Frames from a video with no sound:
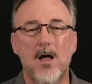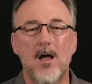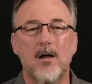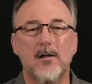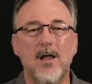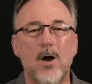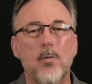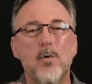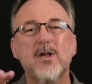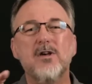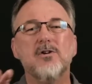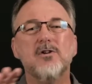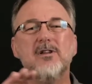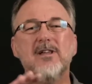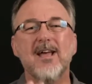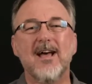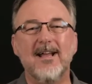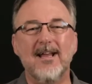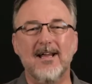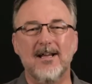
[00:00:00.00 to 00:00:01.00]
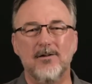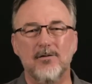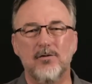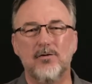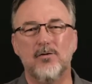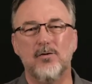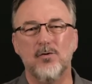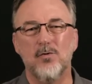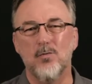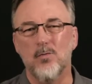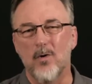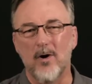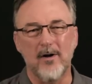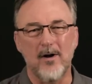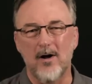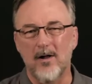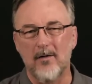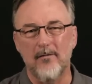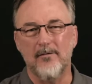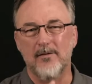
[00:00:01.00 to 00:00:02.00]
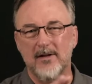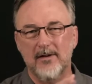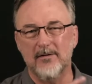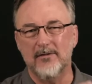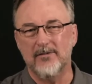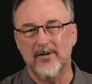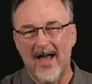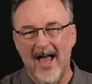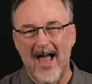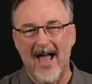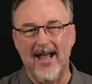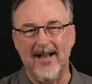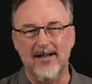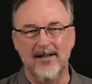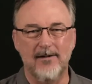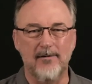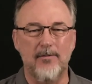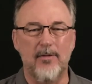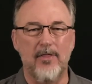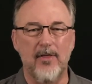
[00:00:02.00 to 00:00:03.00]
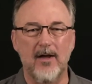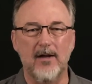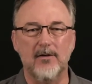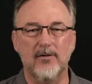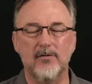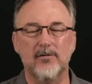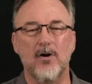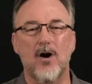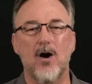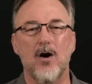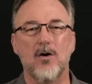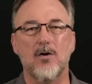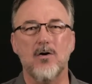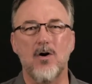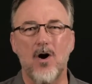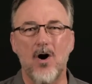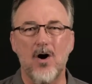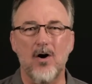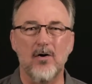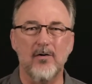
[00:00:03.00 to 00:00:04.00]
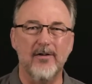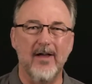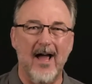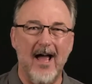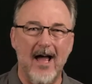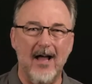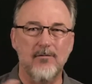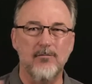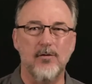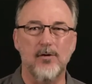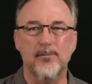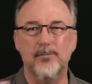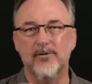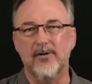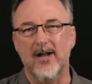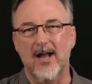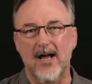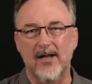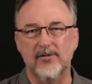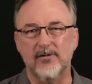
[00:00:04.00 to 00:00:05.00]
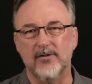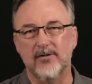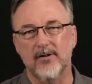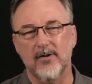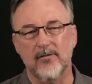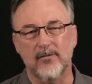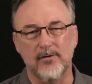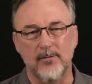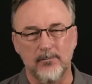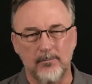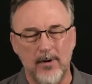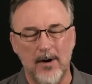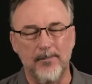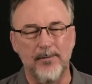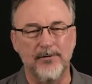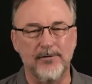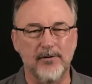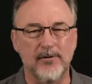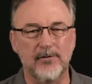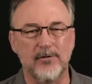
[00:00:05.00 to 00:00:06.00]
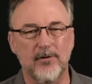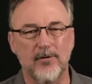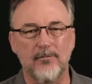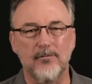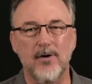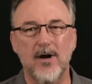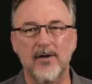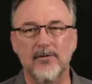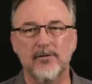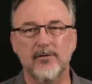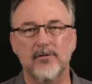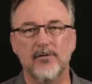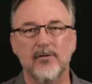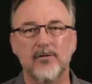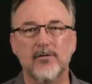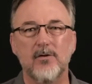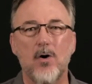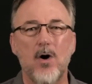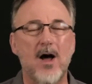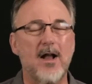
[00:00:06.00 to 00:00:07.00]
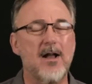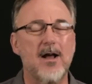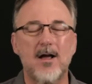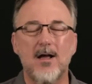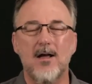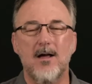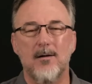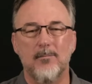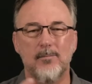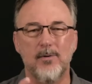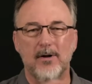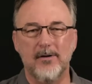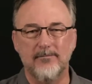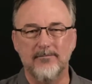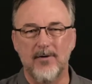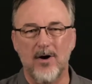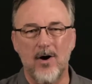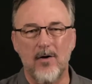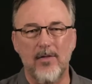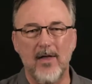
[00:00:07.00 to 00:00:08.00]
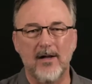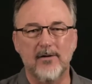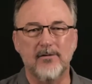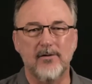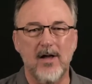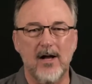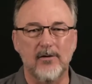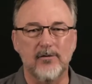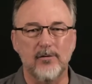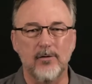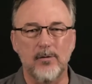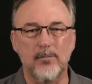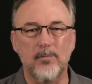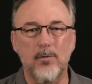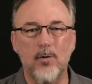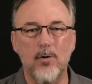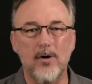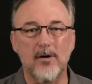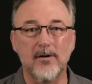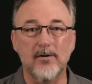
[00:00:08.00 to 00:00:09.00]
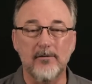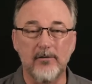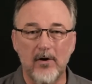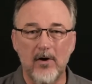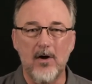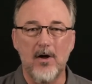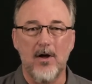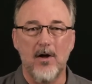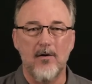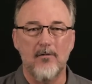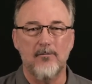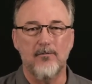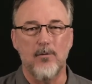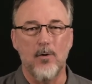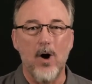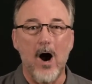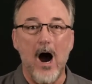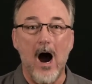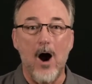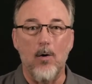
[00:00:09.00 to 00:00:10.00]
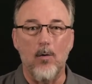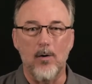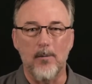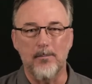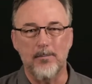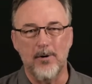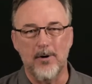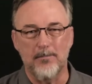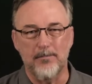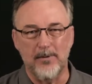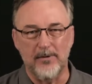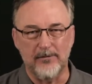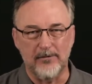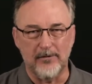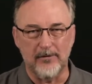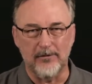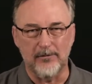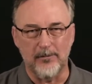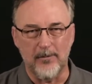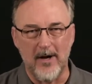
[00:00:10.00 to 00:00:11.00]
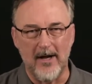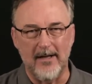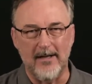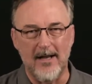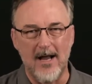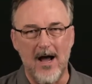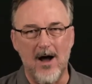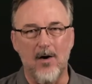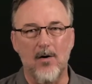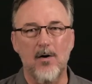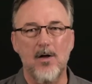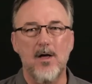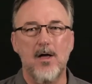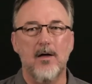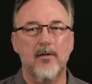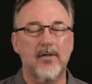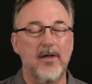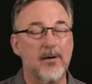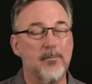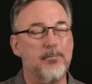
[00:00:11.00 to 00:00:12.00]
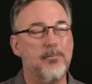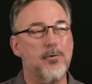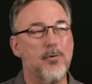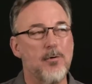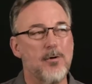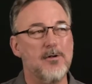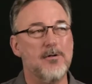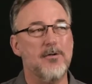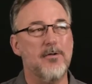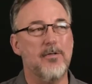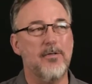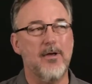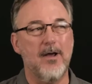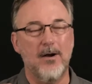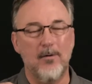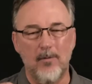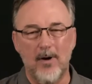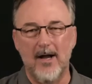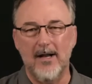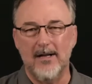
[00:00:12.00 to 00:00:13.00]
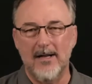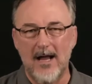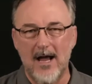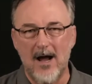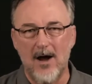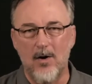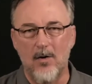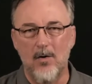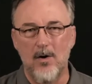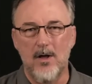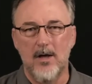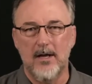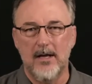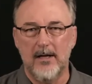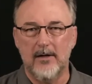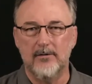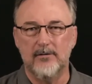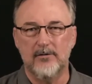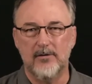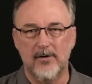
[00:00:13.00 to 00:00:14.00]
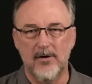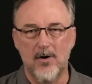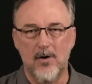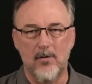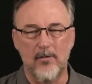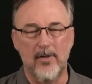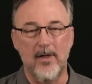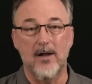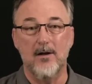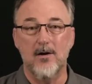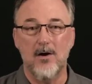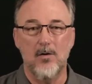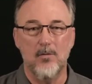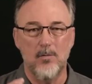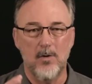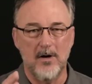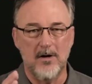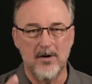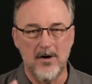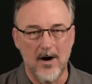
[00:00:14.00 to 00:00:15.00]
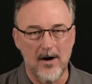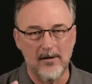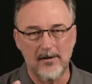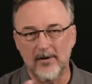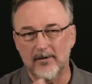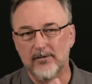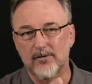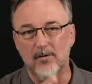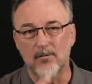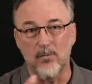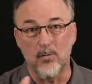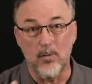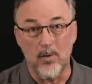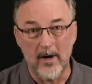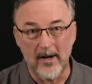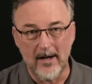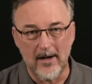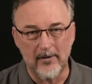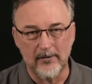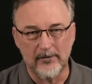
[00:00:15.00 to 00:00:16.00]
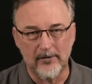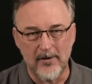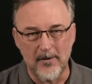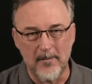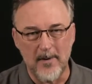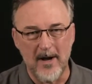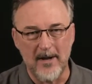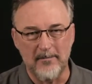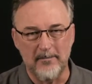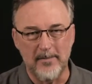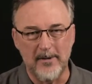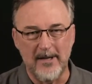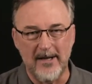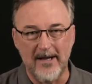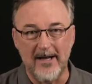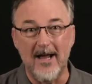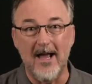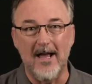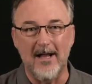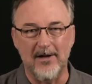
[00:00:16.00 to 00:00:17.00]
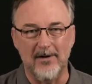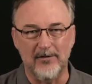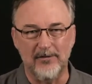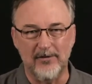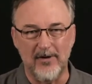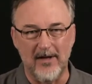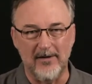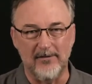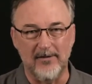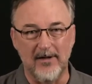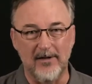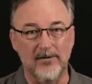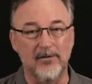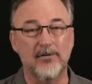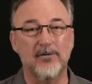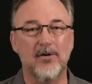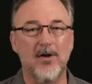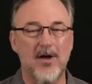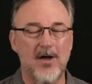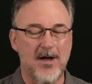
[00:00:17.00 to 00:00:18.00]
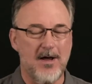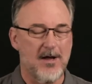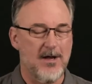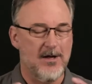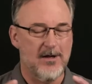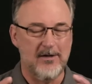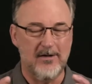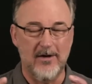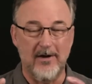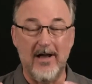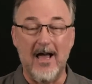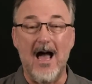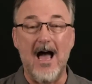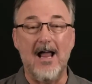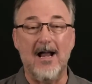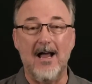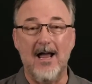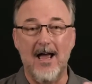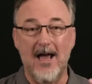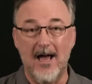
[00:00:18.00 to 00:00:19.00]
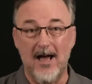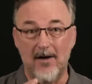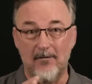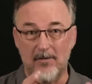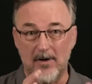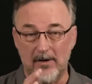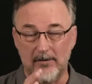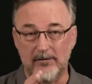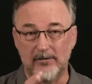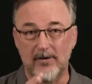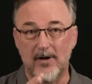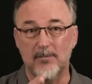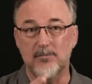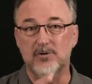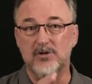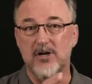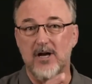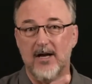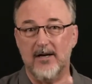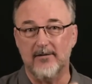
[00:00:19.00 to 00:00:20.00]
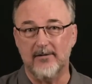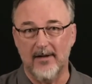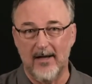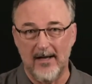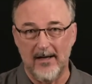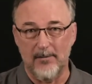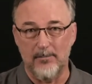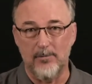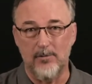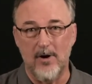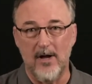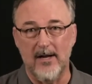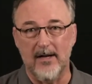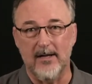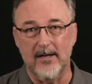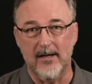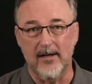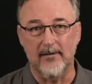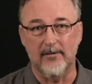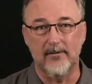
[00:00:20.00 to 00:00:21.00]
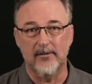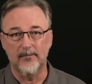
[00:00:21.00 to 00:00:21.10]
Now, we could get into what all of these added things are called, adverbs and adjectives and prepositional phrases and so on, but all that's not so important for our purposes right now. The important thing right now is to know that regardless of what else there might be in a sentence, you gotta have a subject and a predicate.